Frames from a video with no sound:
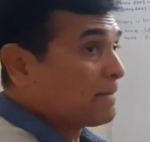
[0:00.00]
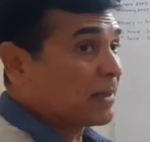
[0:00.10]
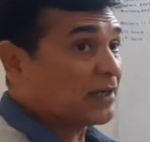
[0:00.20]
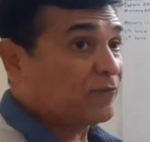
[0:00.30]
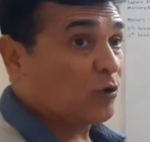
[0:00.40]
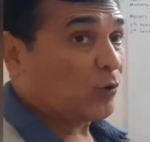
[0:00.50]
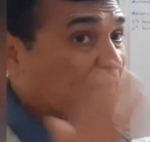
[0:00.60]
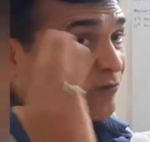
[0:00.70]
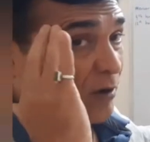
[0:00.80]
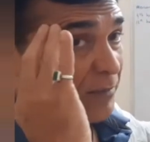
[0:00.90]
But if you look
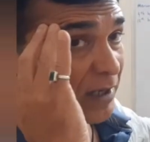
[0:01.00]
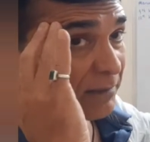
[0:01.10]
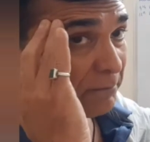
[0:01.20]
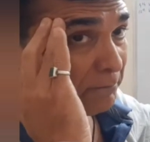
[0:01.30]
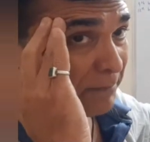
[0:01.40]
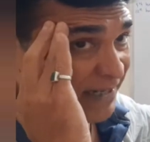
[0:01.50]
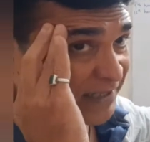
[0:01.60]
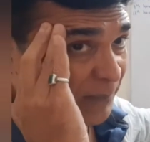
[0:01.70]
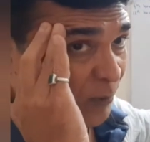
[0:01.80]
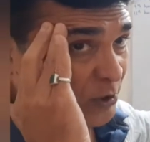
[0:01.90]
at from a
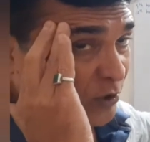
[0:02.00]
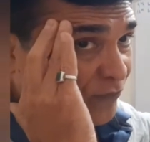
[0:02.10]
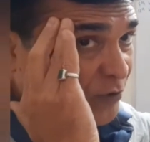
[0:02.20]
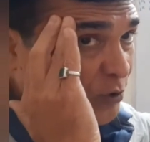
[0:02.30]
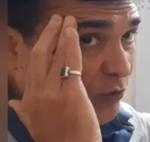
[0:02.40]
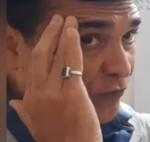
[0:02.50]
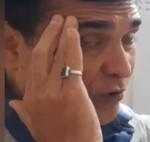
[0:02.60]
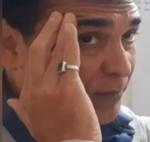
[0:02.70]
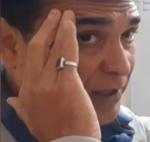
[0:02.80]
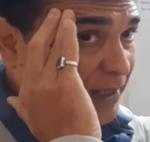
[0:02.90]
mental point of view,
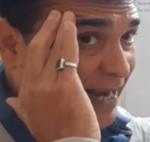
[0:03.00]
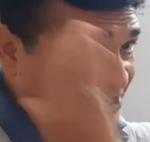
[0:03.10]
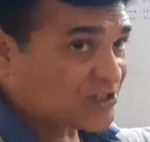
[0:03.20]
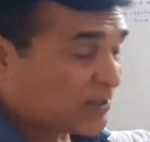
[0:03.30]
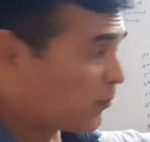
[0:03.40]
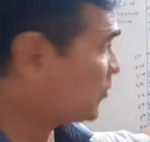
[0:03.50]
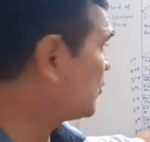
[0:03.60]
from her astral point